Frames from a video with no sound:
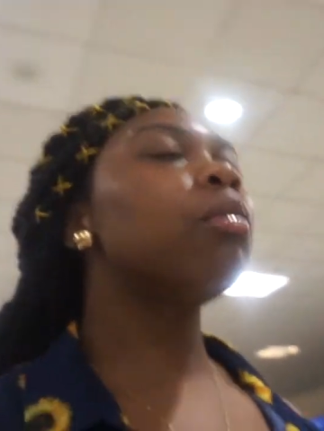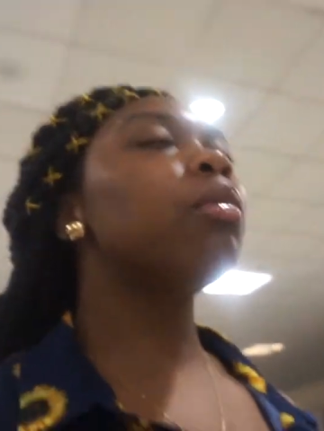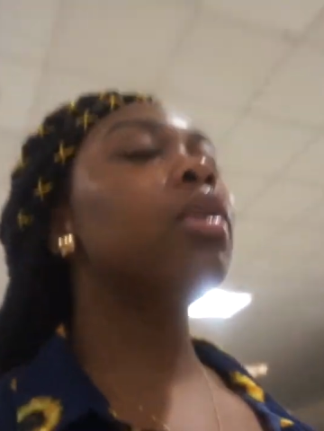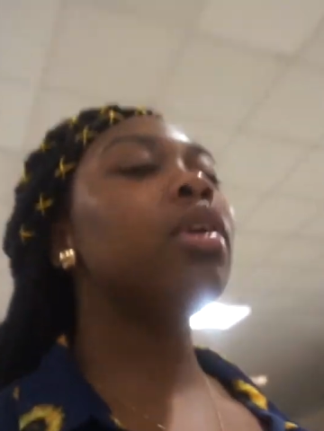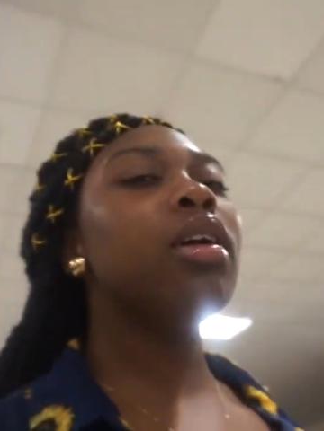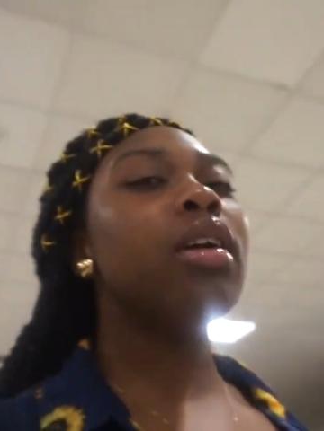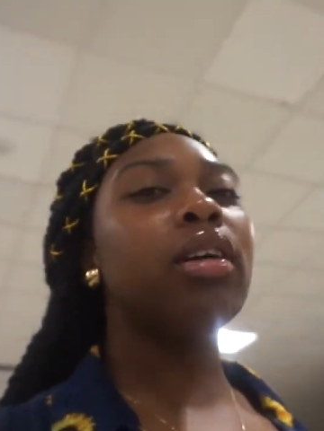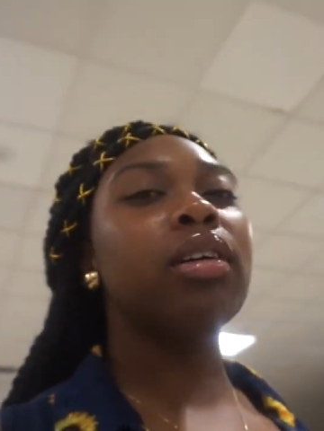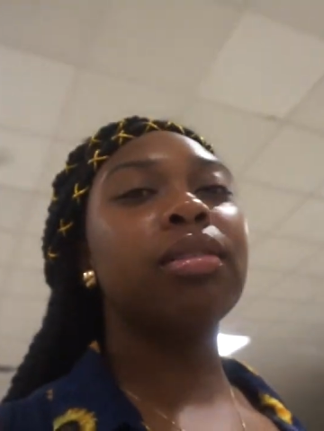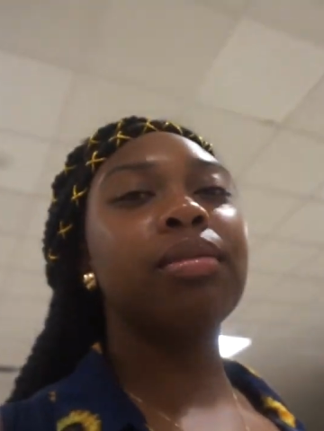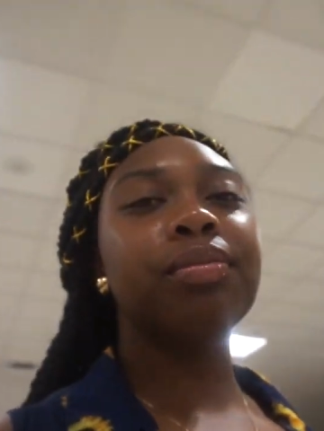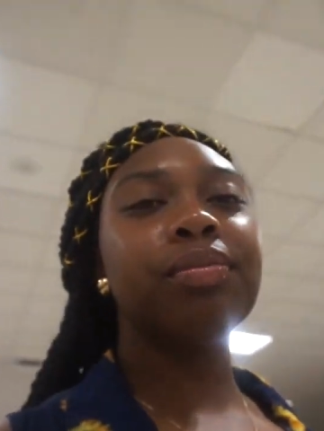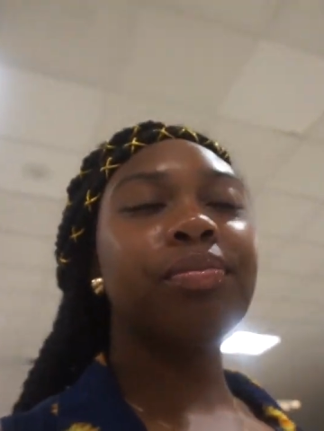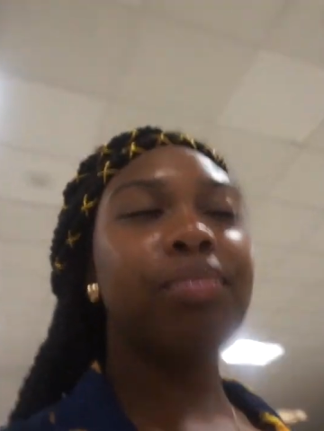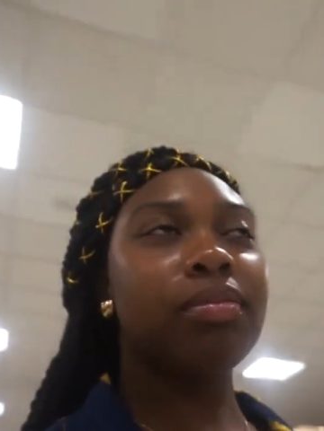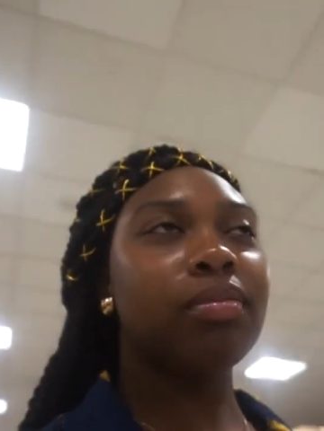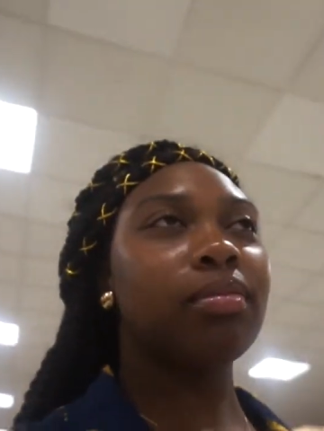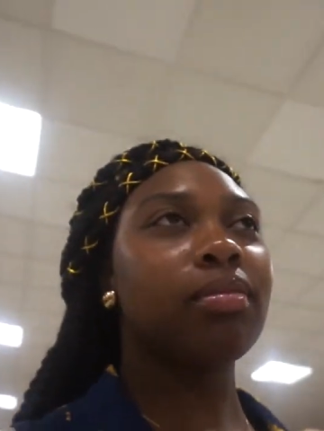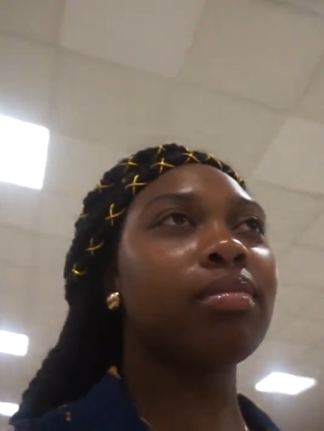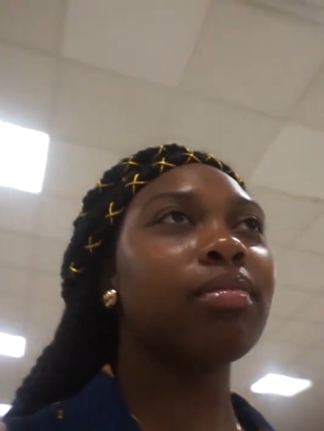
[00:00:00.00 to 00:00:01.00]
But yeah,
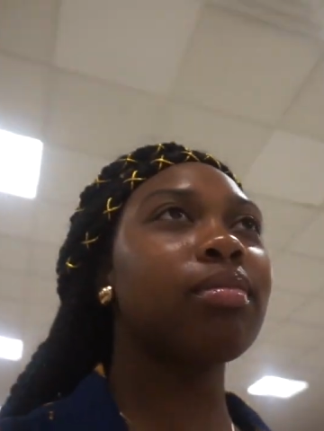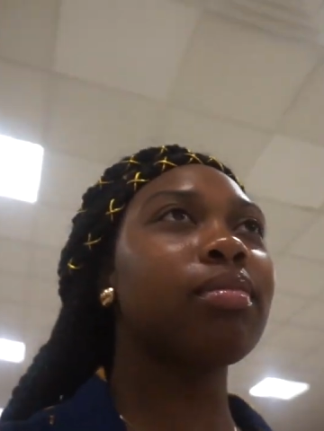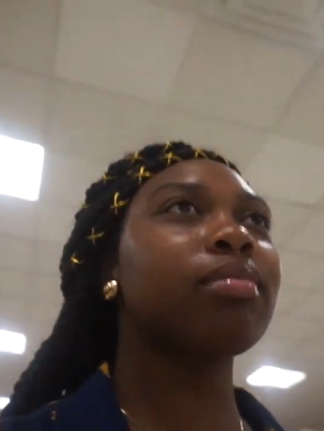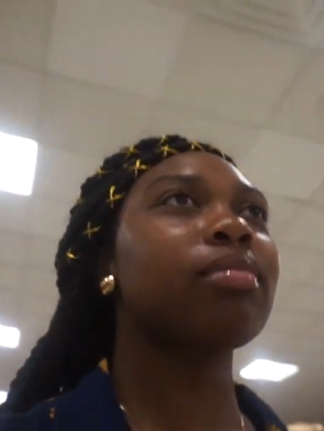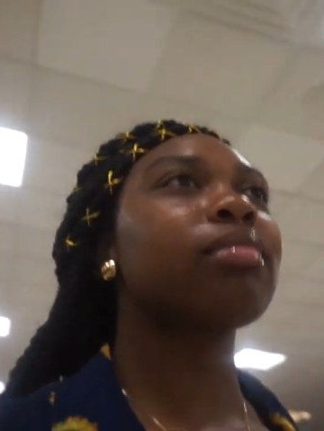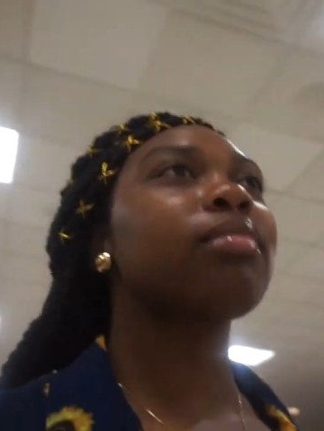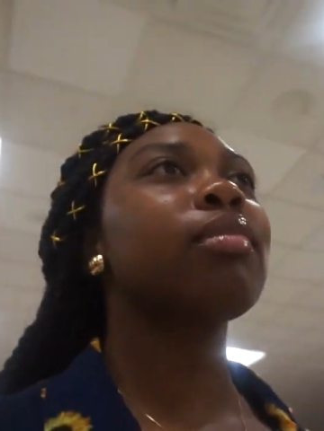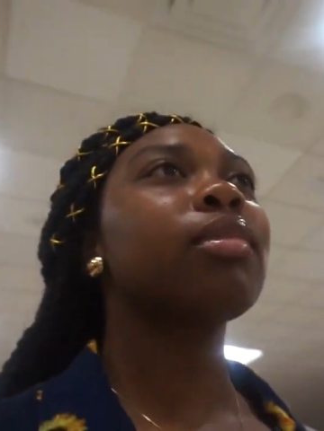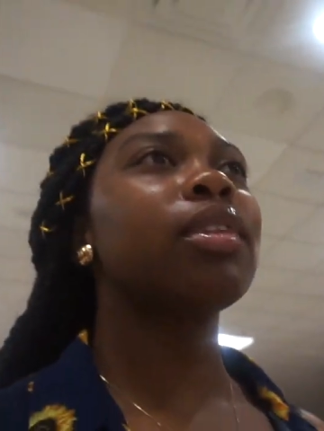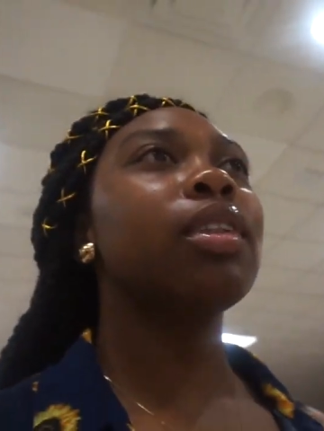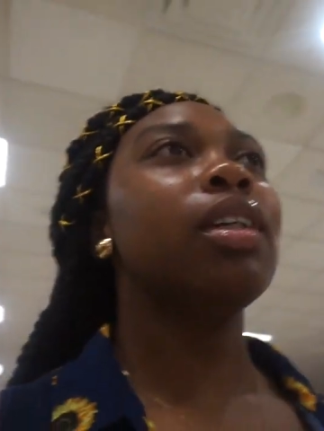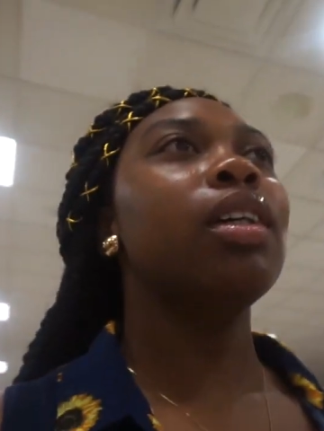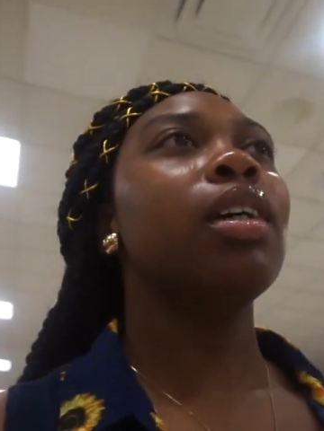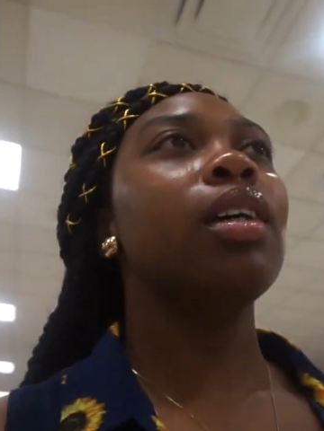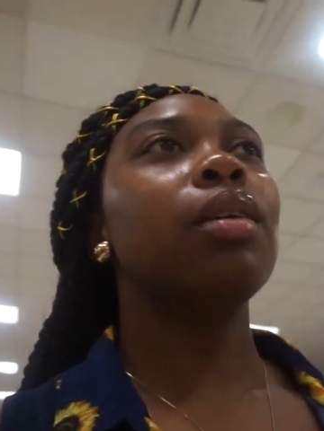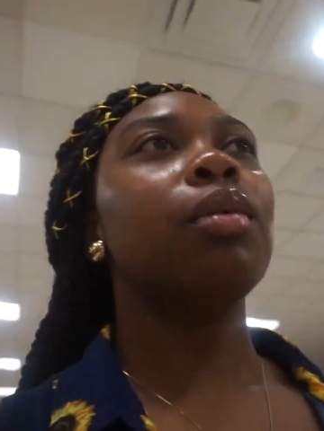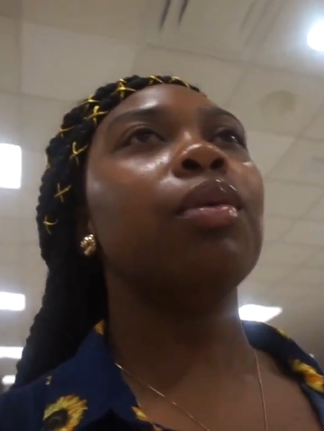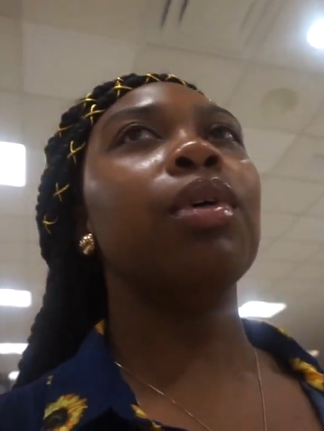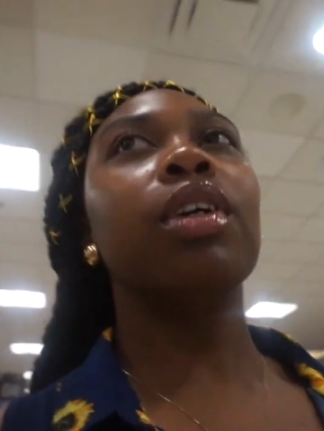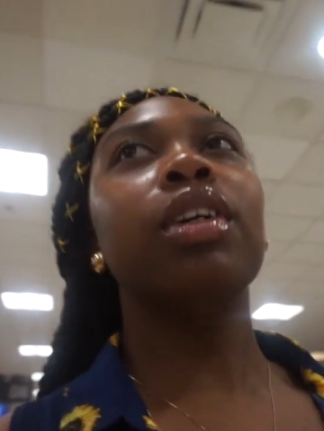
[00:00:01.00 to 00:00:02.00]

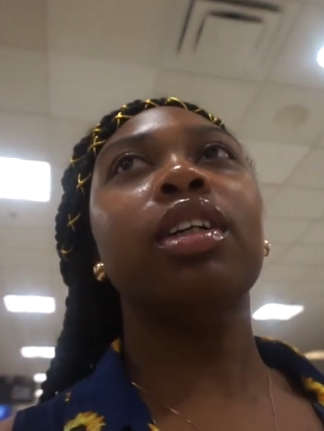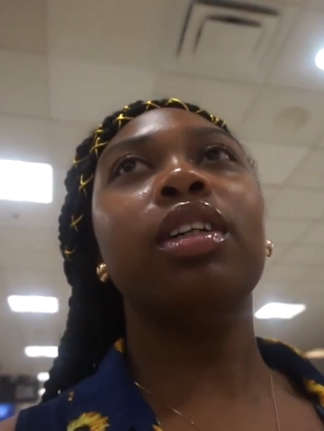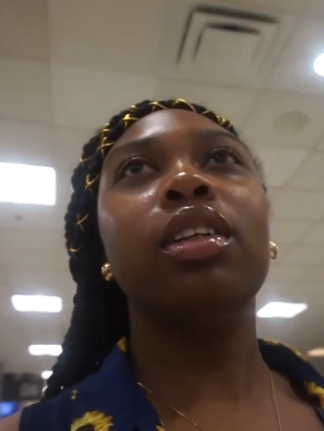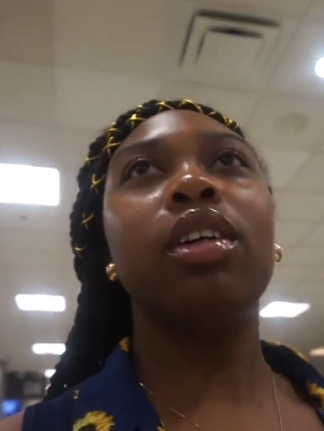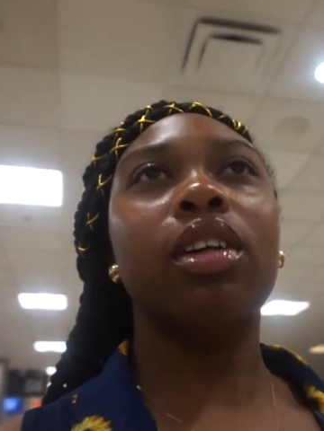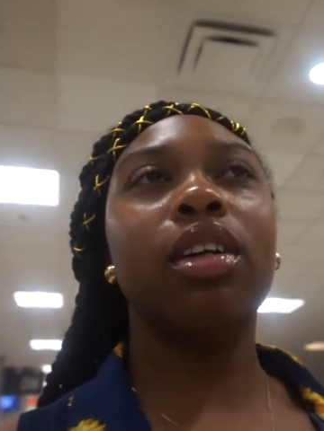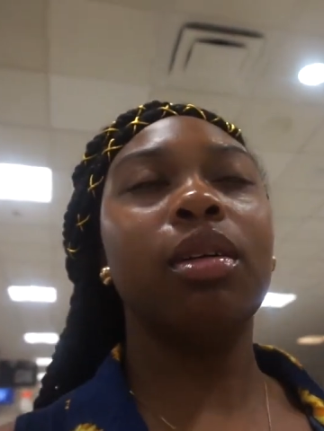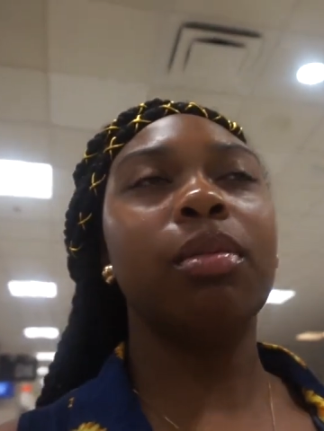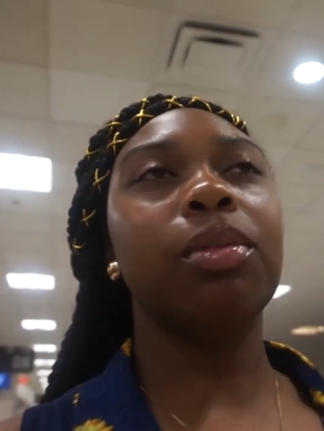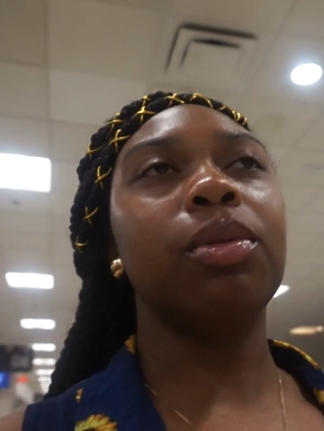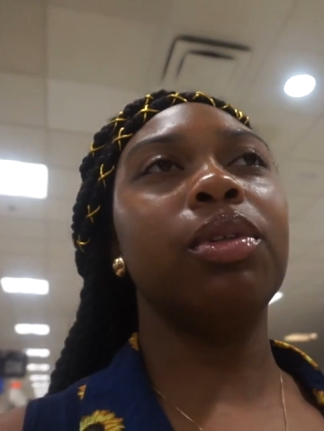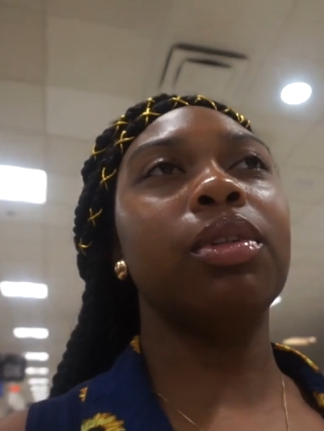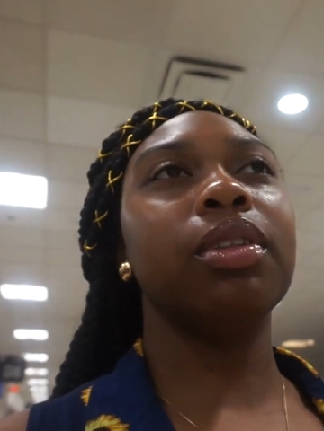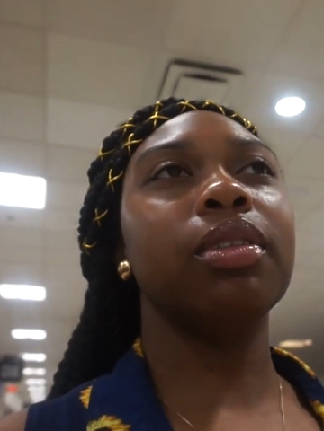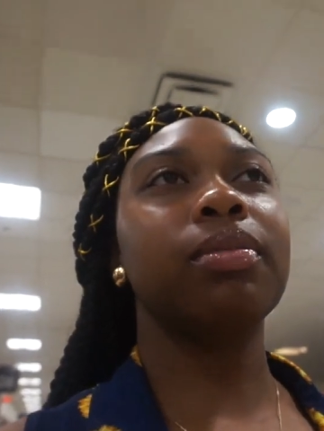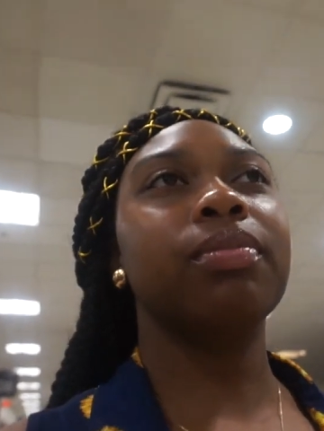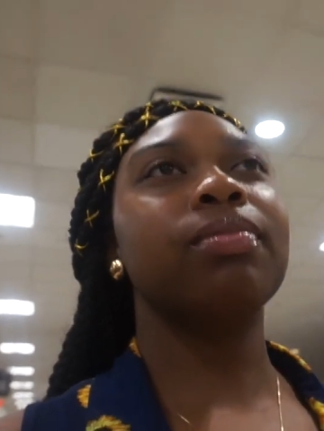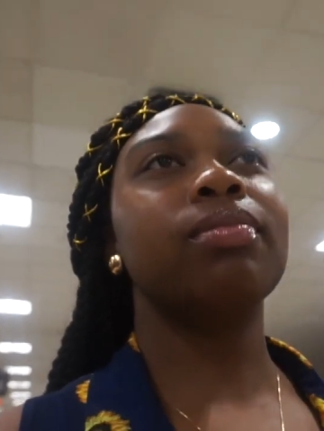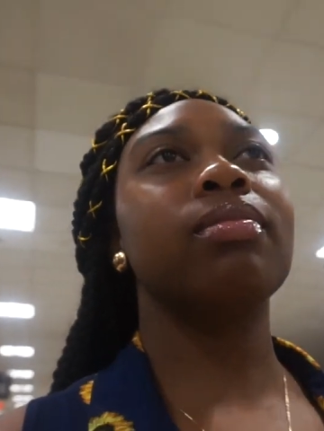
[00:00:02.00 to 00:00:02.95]
we're in the airport.